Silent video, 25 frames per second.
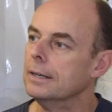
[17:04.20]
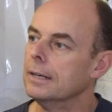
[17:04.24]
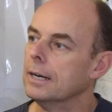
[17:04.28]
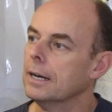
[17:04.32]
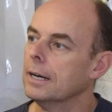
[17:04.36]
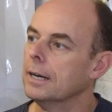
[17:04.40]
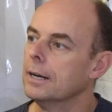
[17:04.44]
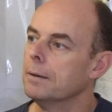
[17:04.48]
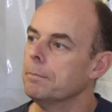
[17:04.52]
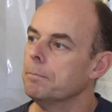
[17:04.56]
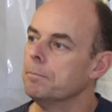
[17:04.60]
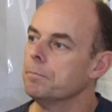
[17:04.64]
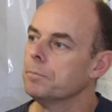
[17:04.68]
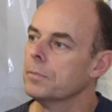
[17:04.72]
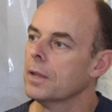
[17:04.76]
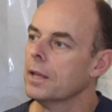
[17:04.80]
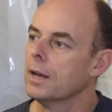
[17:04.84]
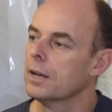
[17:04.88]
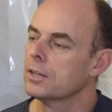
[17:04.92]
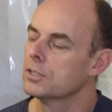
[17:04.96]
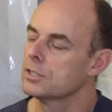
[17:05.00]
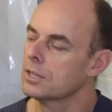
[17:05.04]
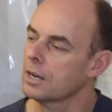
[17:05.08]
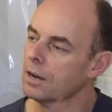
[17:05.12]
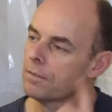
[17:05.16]
Um,
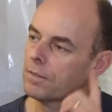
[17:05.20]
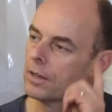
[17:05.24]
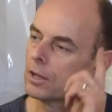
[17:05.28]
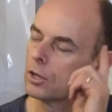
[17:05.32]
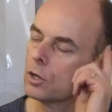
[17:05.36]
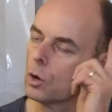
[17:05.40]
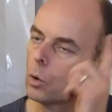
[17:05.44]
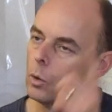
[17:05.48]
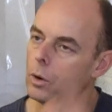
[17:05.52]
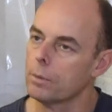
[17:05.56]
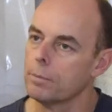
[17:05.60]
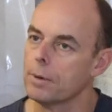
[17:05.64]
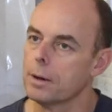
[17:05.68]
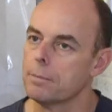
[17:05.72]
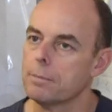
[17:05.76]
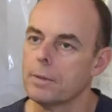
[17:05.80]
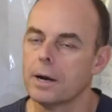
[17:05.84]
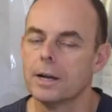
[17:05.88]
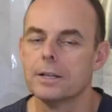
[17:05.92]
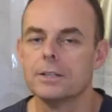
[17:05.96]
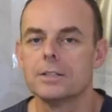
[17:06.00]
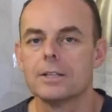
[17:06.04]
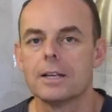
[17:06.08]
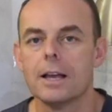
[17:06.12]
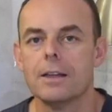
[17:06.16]
I still have that goal in my
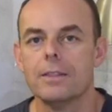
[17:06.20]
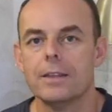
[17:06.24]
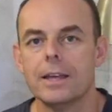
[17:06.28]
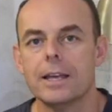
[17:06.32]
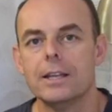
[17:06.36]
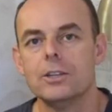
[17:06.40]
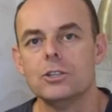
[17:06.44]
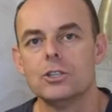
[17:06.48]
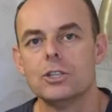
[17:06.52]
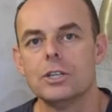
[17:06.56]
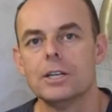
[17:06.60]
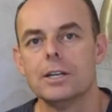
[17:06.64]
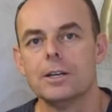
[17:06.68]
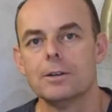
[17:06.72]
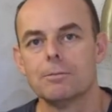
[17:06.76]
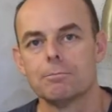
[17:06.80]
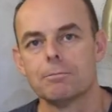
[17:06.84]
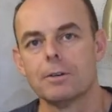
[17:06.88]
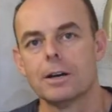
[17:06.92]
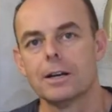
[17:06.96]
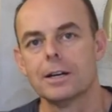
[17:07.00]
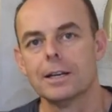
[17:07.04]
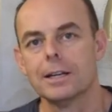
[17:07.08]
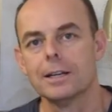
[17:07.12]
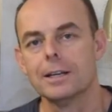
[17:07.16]
mind to get the engine in and
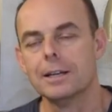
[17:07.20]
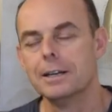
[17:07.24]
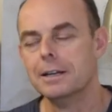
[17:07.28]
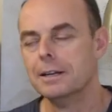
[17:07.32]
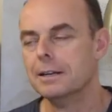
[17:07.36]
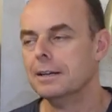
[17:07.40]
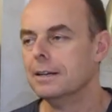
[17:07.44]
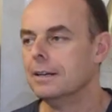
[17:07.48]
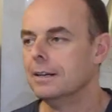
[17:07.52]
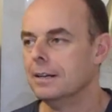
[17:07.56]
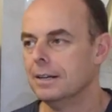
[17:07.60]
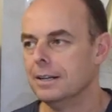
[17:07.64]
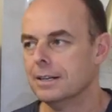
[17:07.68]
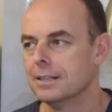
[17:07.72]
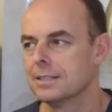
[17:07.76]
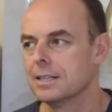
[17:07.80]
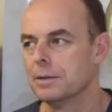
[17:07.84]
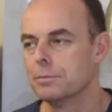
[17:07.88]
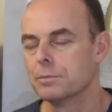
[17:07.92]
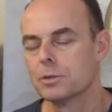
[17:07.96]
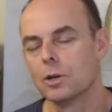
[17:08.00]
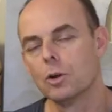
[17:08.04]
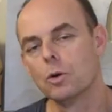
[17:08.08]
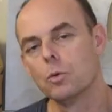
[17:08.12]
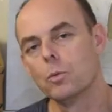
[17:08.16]
running.
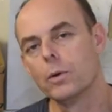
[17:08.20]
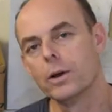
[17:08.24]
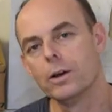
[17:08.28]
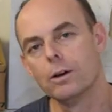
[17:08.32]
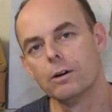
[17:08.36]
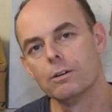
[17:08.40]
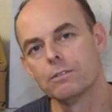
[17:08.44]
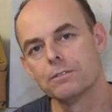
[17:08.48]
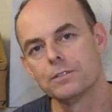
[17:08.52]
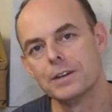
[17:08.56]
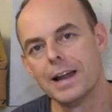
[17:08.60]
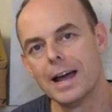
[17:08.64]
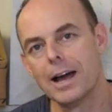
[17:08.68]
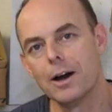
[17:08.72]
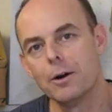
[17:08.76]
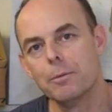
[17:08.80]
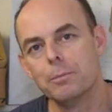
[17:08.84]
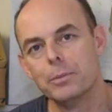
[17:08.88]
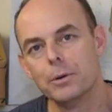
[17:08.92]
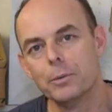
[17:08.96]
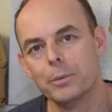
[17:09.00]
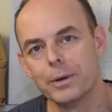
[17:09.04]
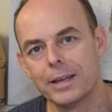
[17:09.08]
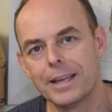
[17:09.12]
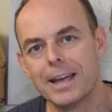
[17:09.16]
Seems a long way off now,
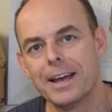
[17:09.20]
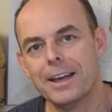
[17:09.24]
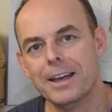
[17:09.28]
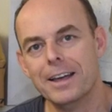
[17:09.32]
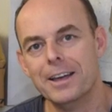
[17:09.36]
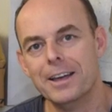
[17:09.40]
but we get